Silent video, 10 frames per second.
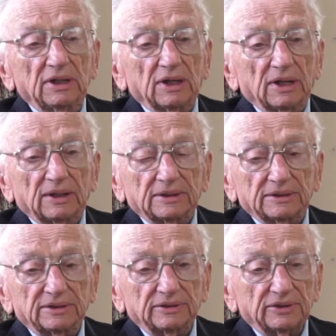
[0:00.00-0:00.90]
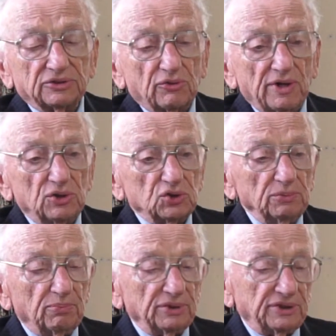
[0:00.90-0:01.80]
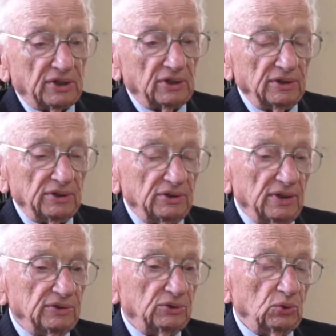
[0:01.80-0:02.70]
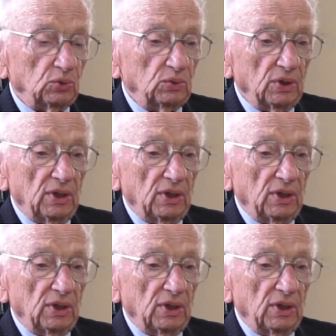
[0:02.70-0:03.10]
in this creation, particularly to